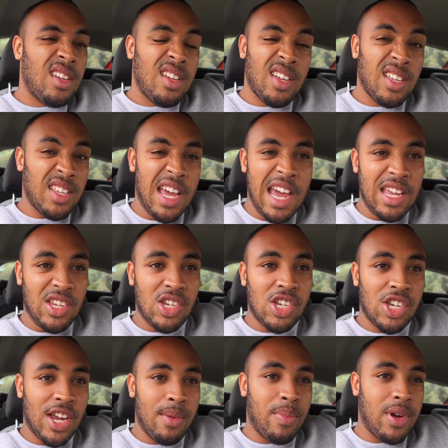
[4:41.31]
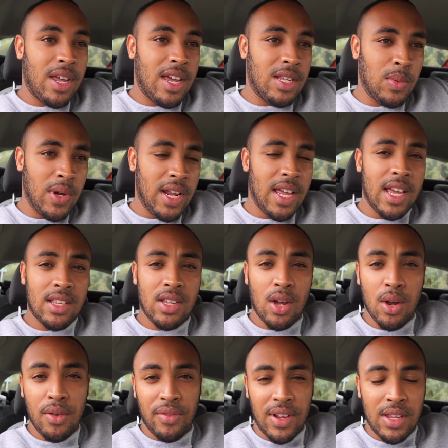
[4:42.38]
it is shit, but it is what it is.
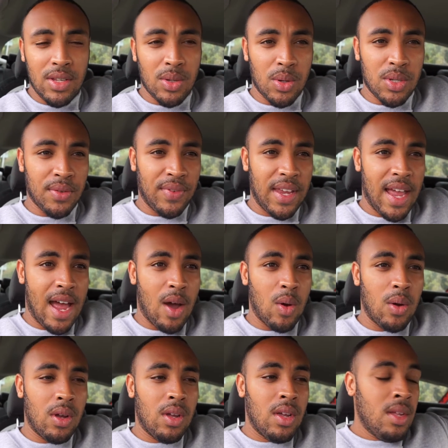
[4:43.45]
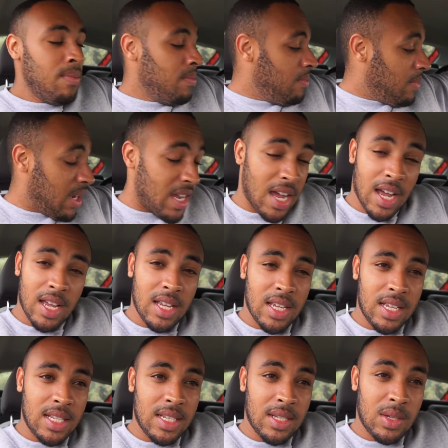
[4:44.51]
Hopefully sort something out. But yeah,
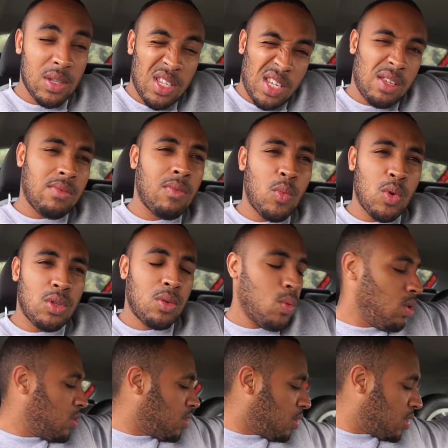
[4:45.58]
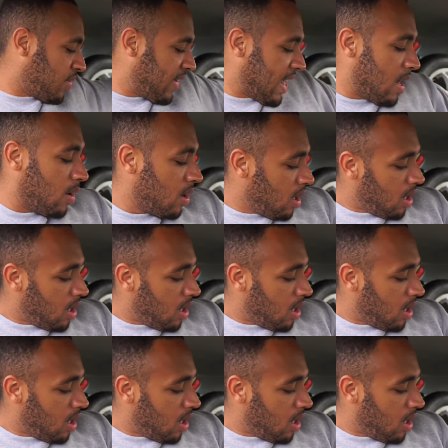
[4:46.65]
see, we'll sort something out.